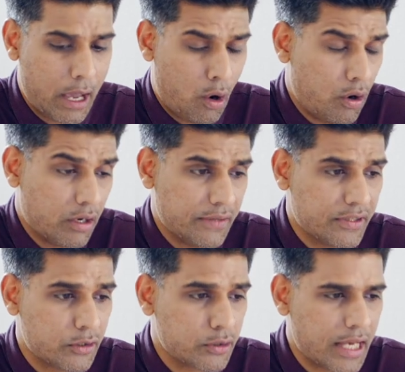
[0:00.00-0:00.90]
or
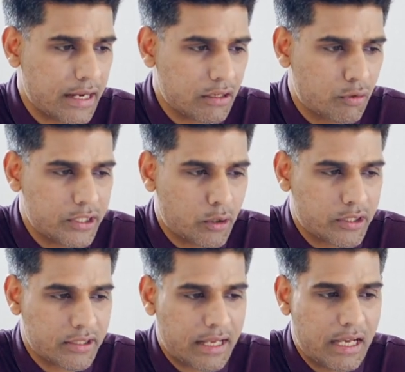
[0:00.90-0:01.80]
even societal
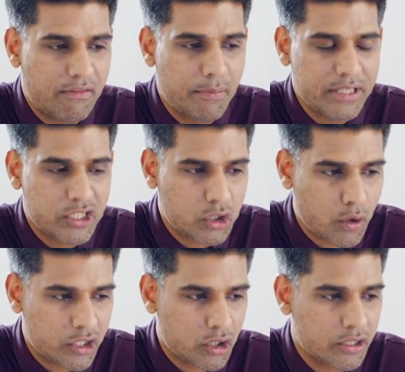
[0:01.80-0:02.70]
resources like government
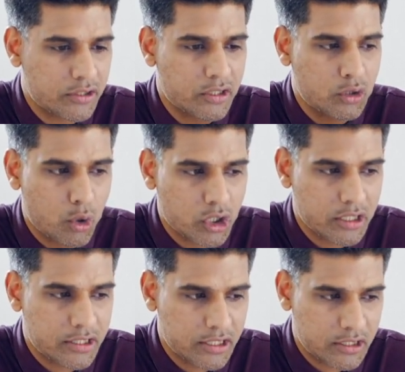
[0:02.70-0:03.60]
structures, a
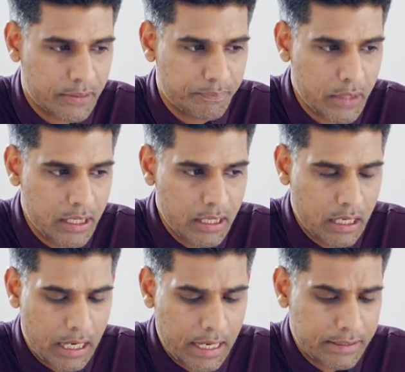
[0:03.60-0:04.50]
social system,
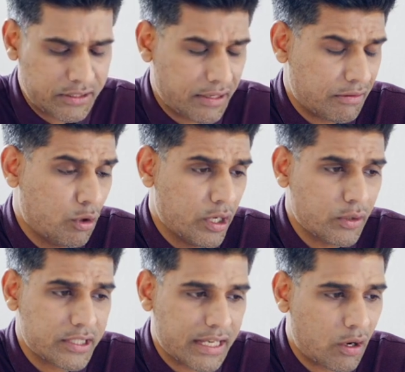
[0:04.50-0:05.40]
and going
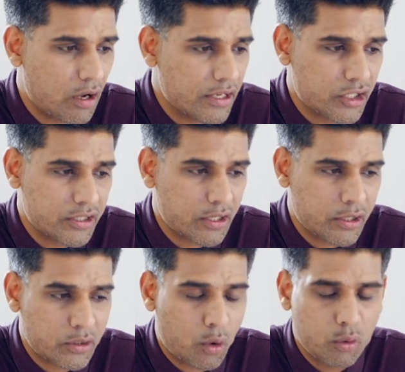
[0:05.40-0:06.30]
to a psychologist
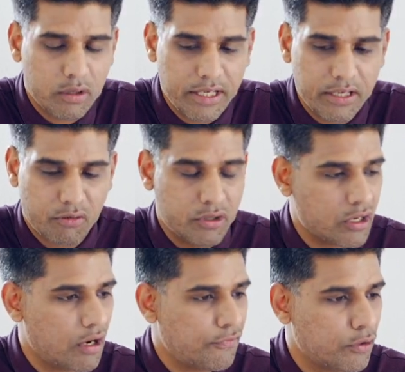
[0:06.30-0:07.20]
is only
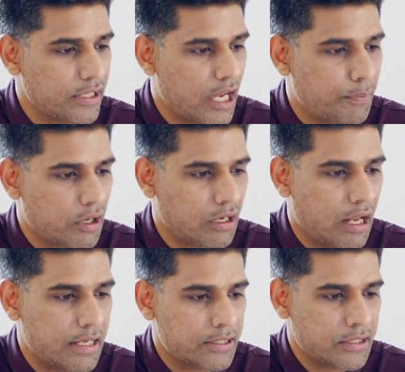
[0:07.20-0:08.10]
reserved for the upper
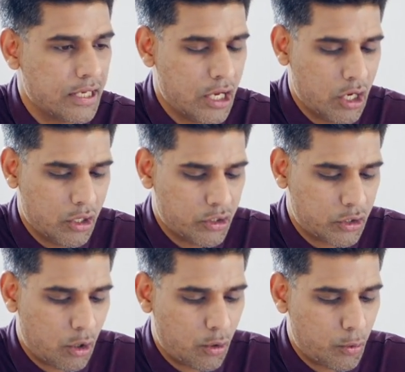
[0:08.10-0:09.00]
class.
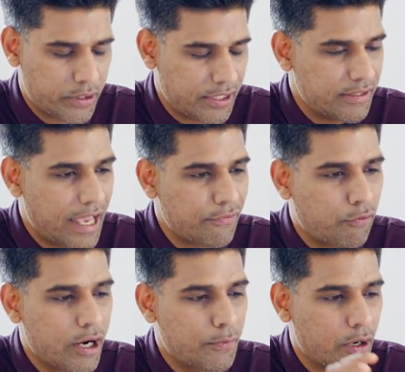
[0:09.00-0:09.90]
So within that
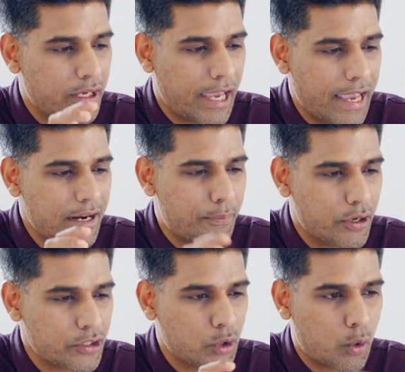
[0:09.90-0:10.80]
framework, can a
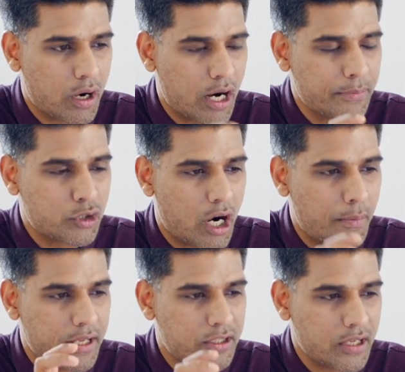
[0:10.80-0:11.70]
person overcome
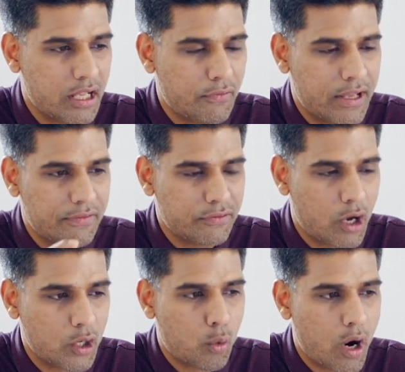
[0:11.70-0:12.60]
trauma itself? And if
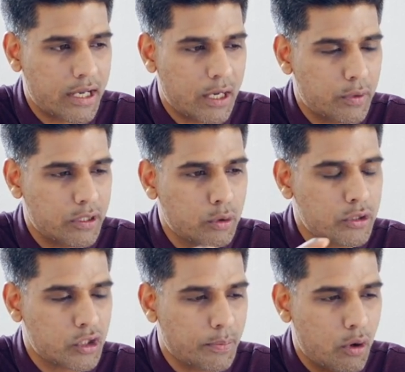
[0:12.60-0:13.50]
not, what can we do
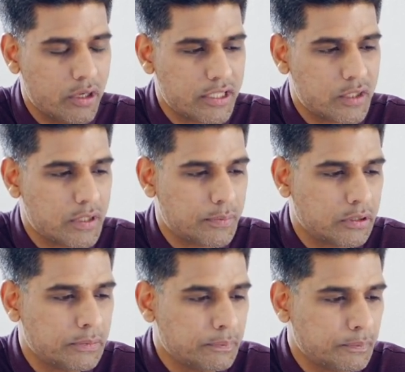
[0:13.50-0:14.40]
to support these
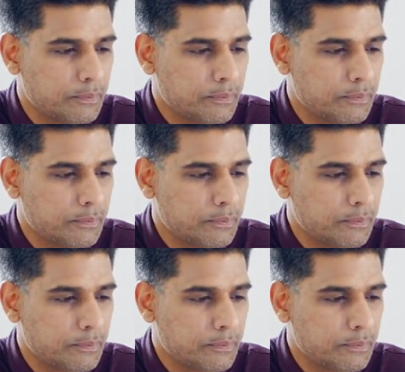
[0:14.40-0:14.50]
people?